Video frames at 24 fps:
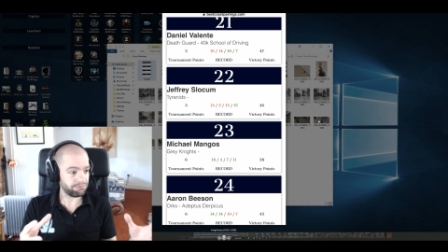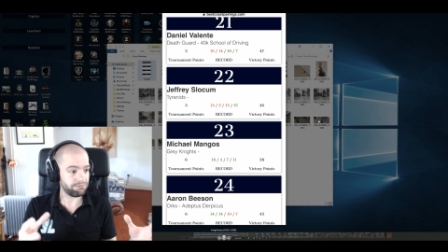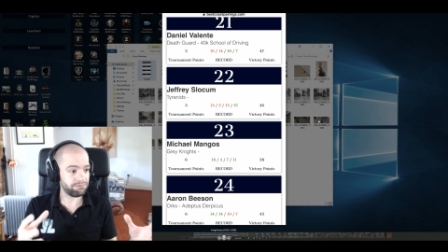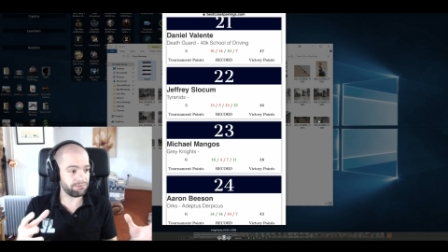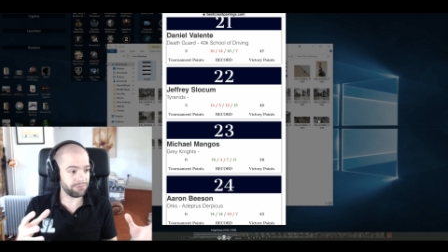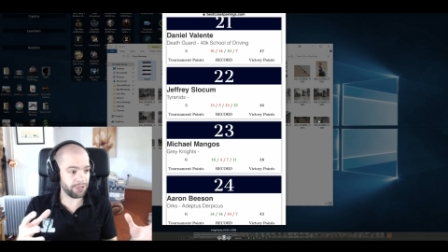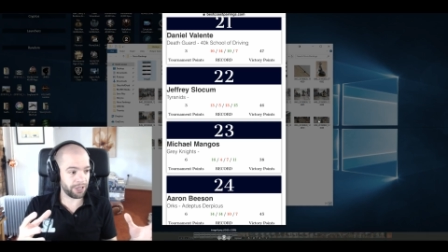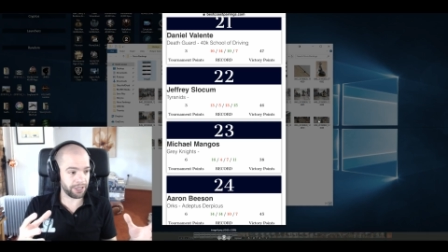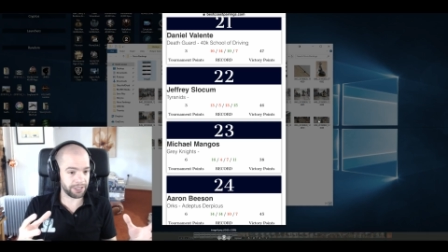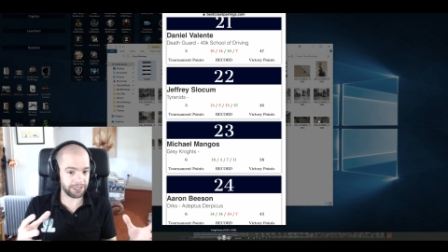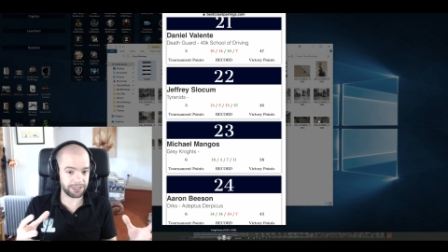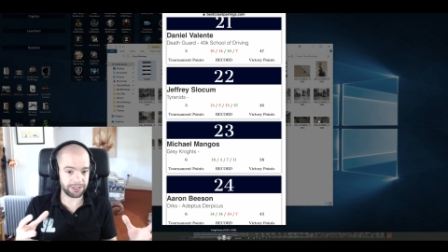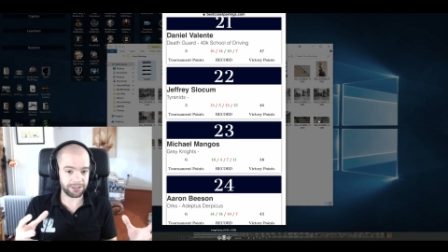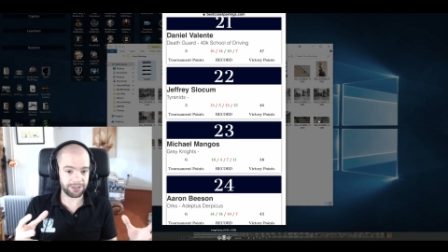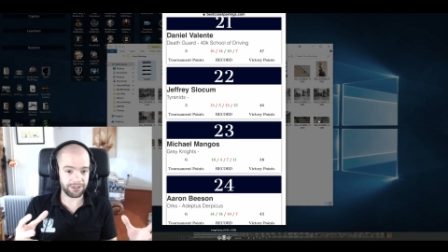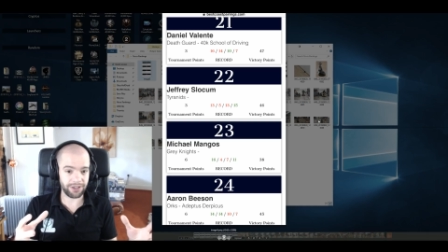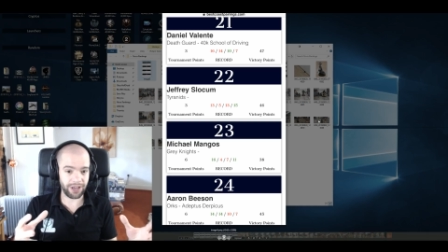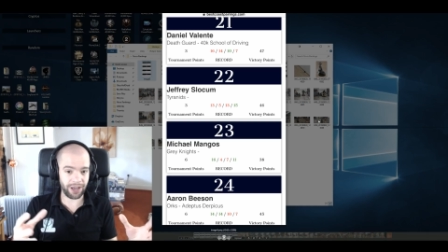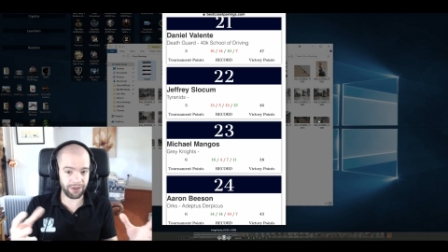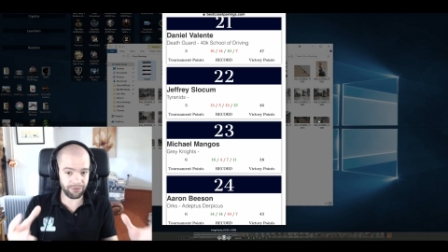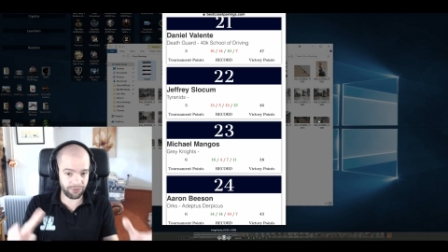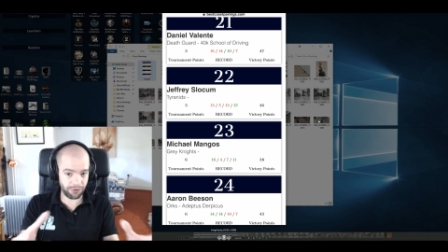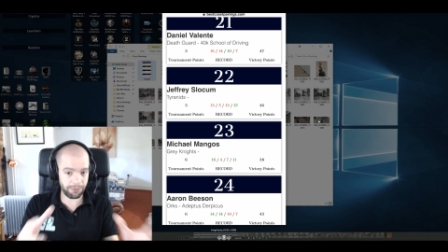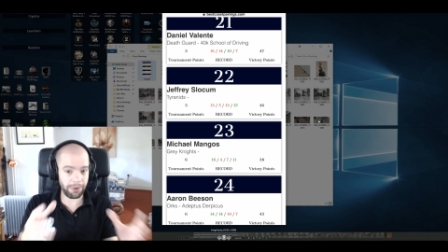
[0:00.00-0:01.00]
like,
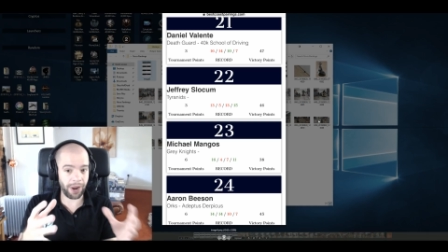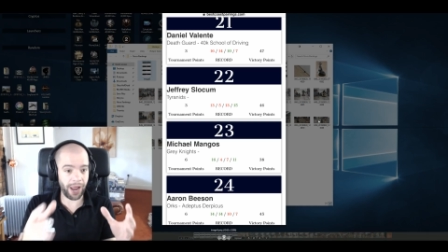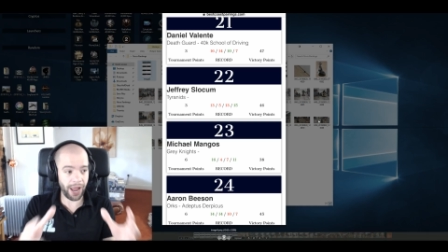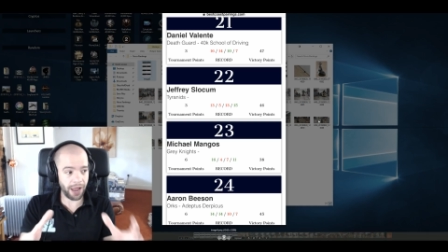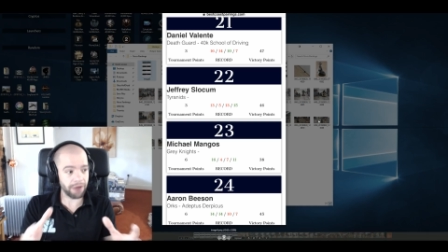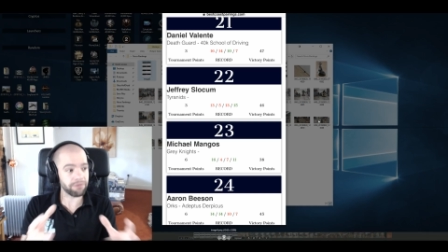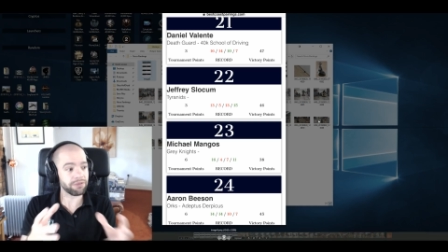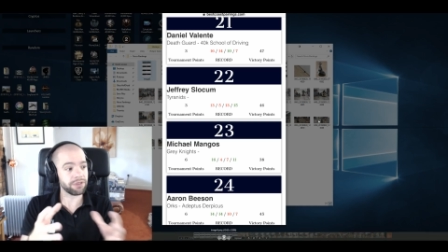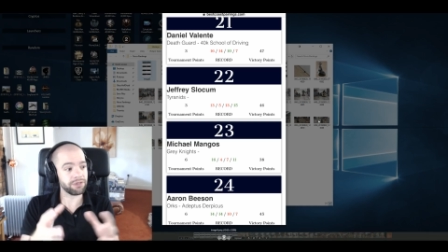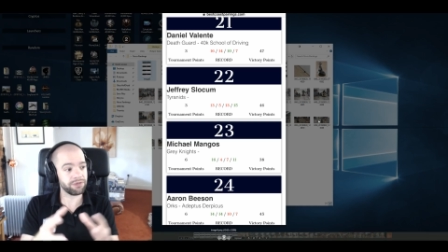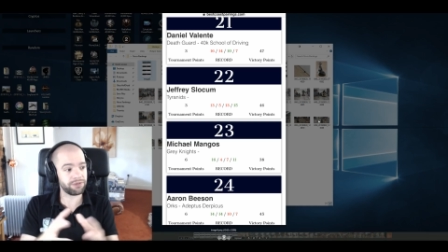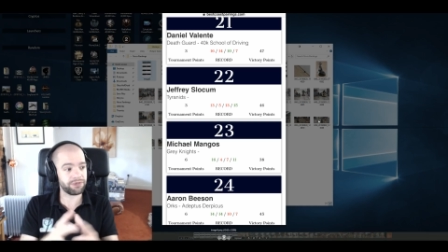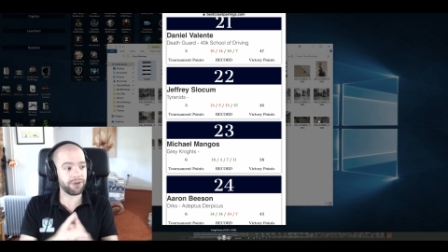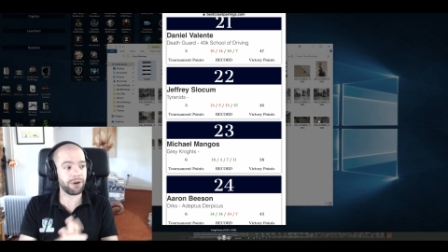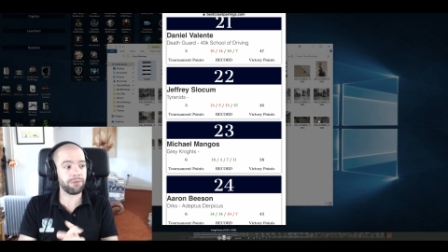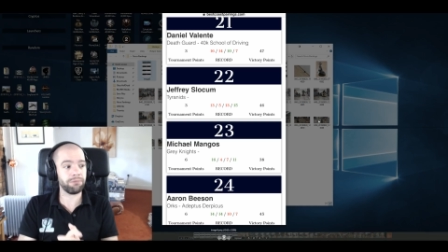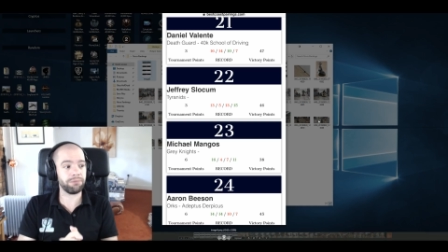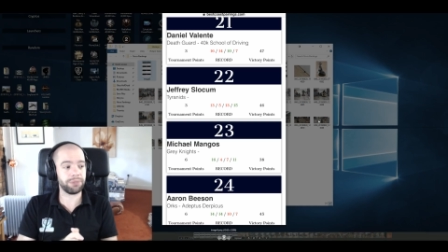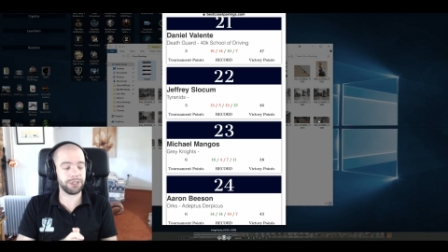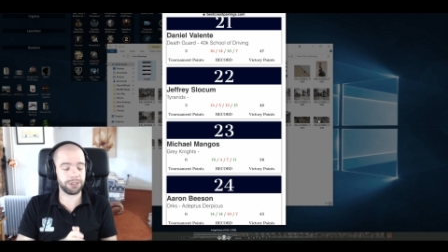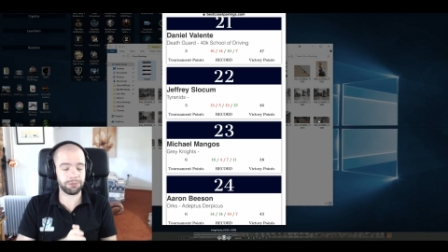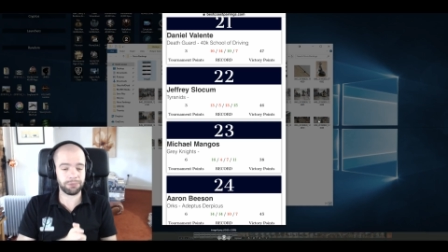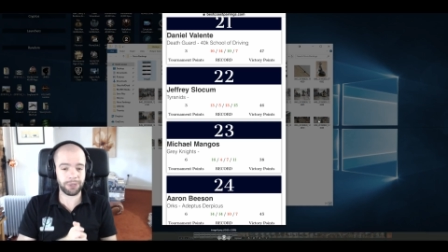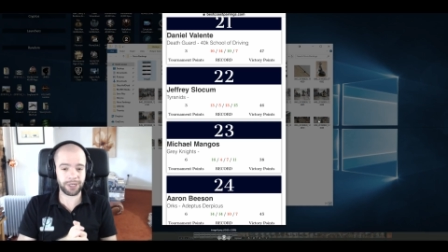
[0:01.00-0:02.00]
and from a having fun
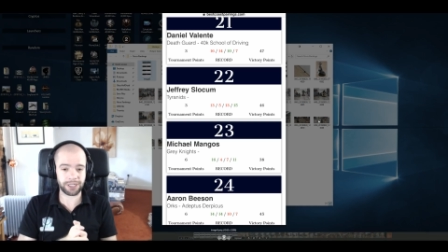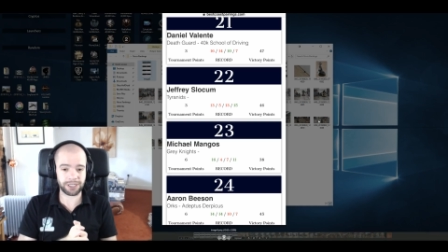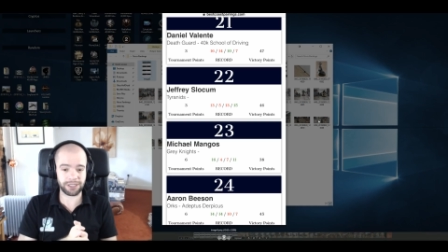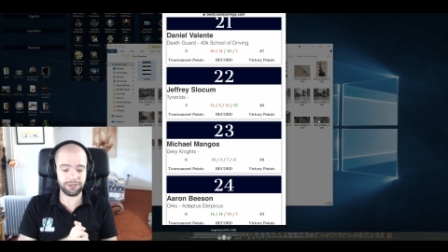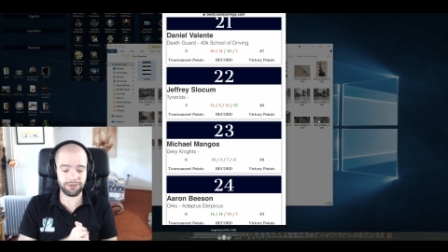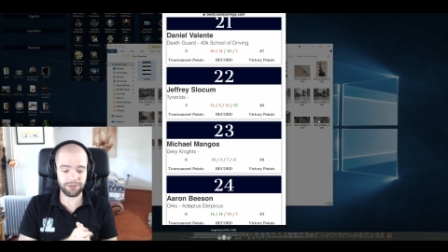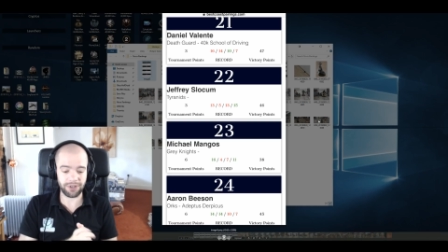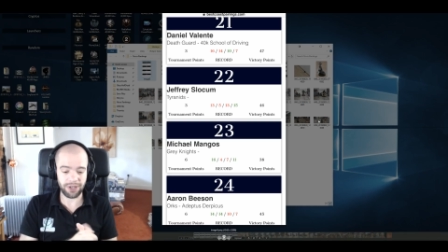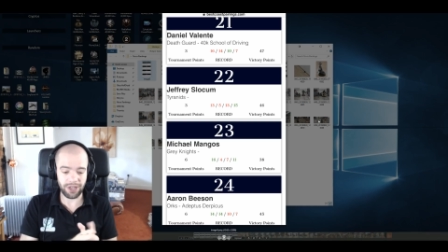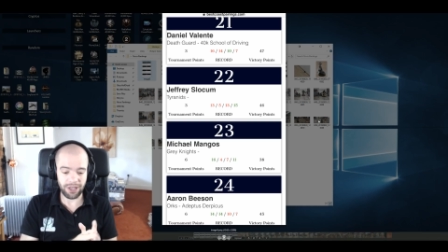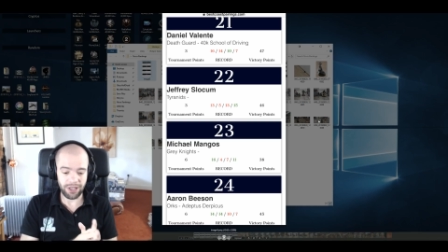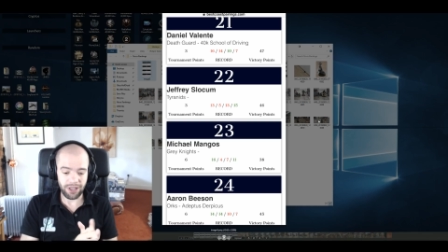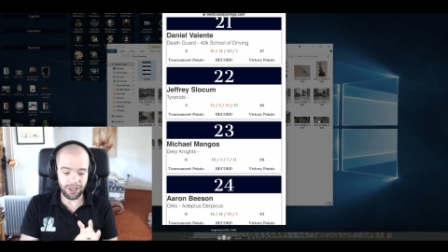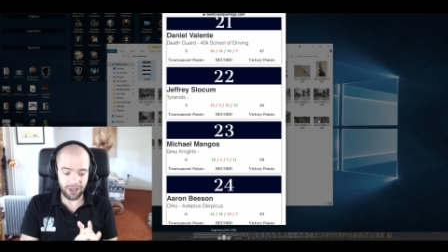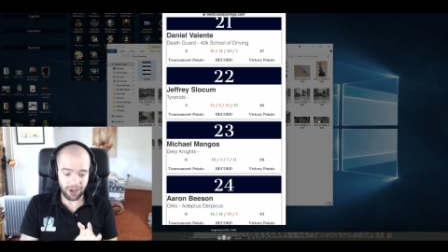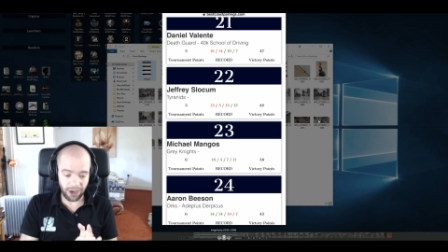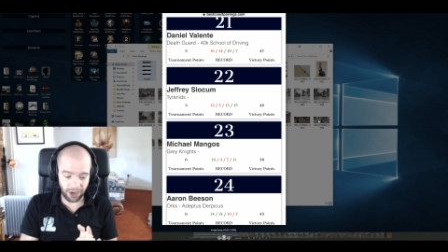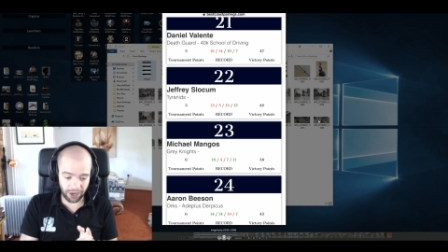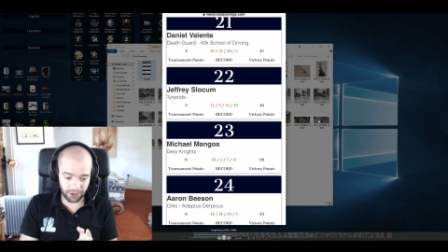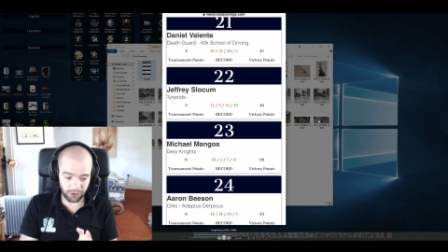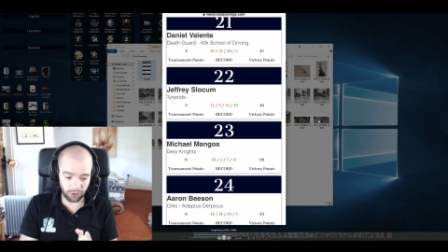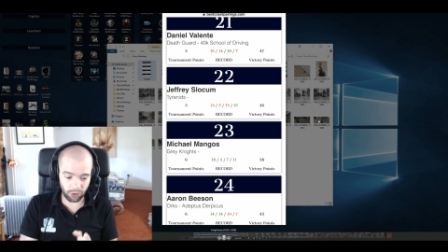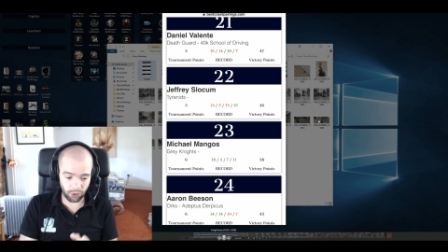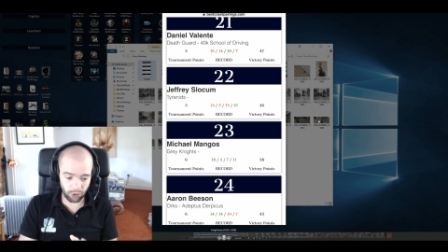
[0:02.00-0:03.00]
perspective.
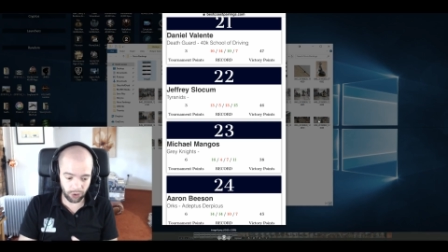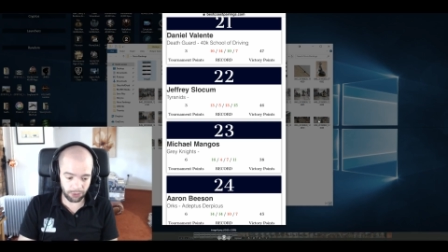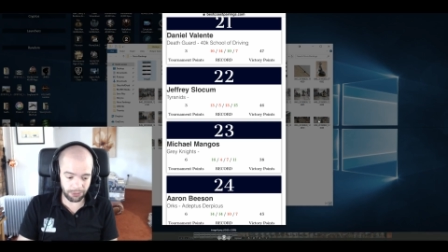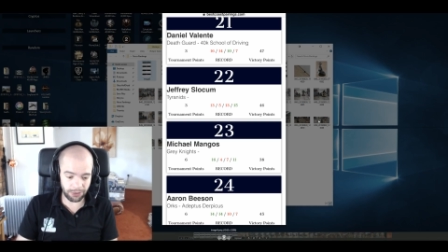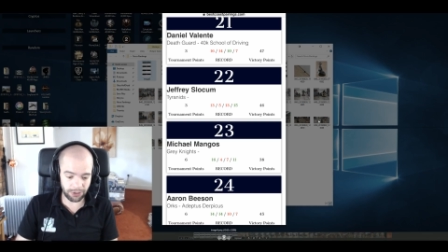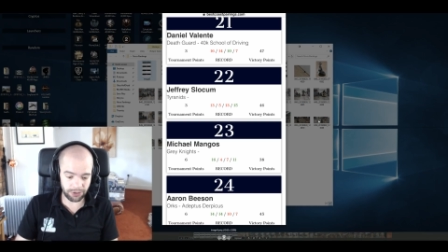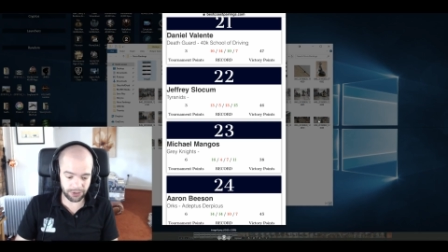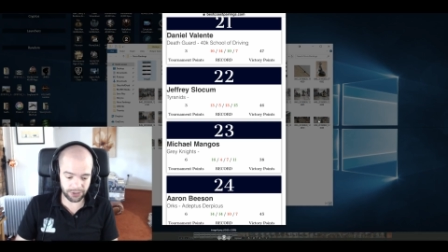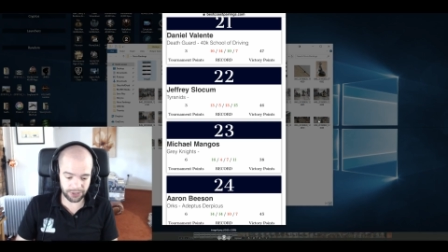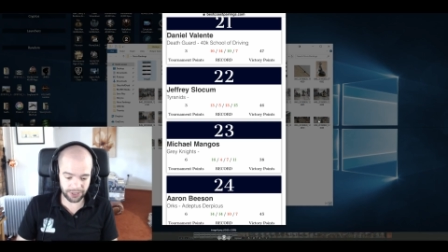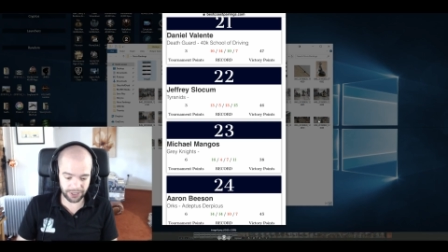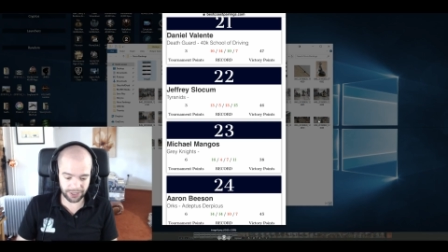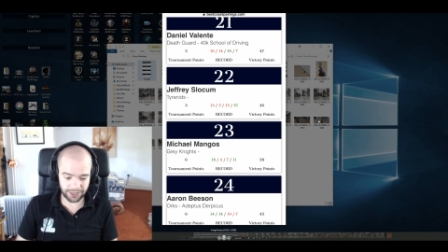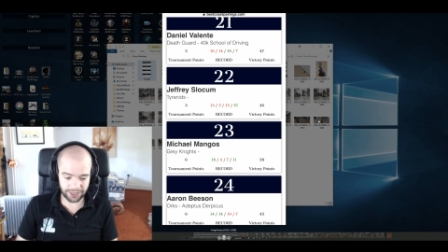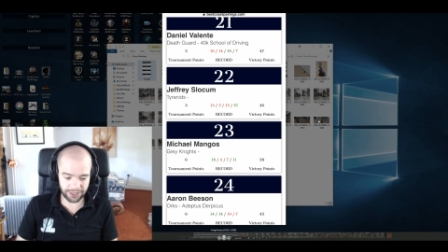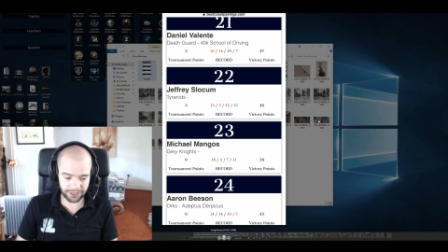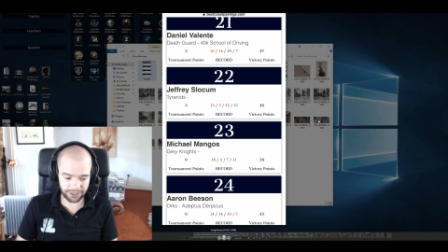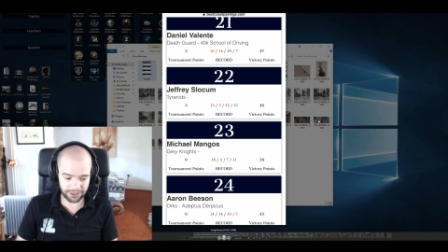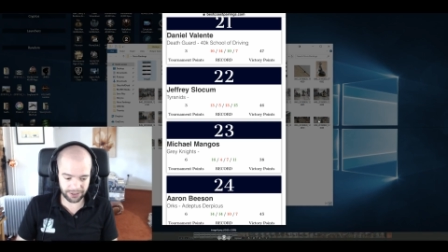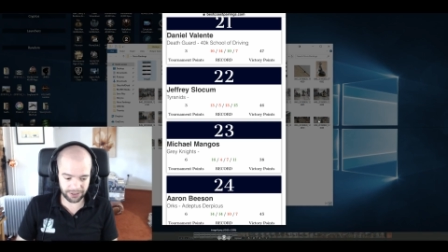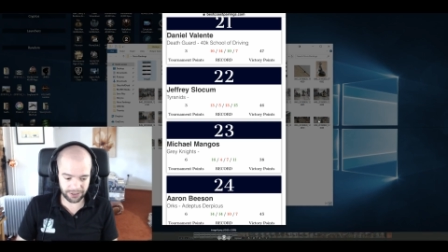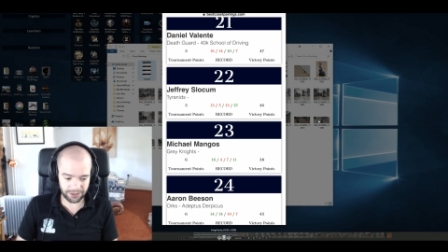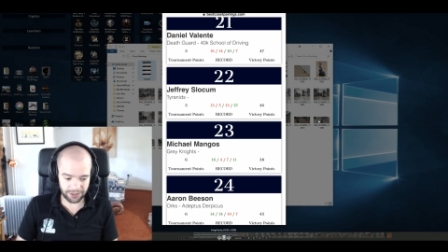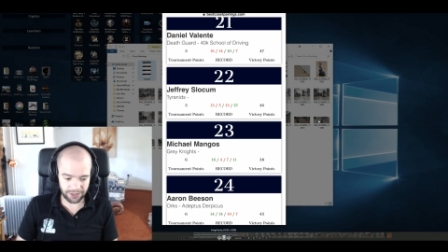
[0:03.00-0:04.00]
I almost think...